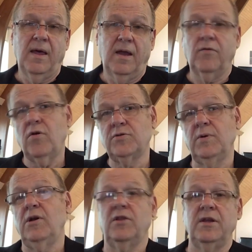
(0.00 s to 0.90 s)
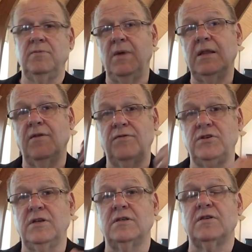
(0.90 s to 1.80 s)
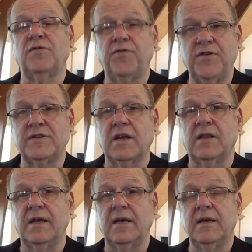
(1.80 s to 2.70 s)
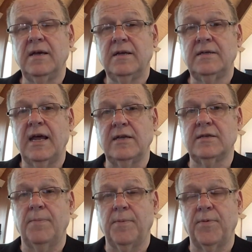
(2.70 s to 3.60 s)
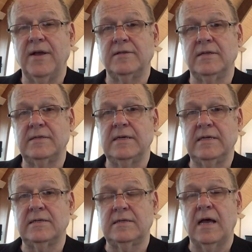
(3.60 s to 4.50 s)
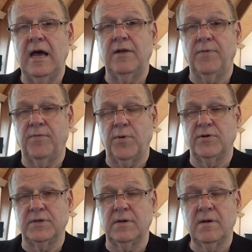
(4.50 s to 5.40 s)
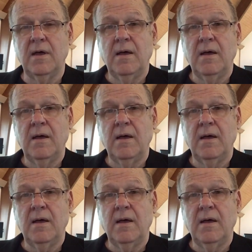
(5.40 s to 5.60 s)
And of course, we don't mean that Jesus physically takes up a presence inside of a person,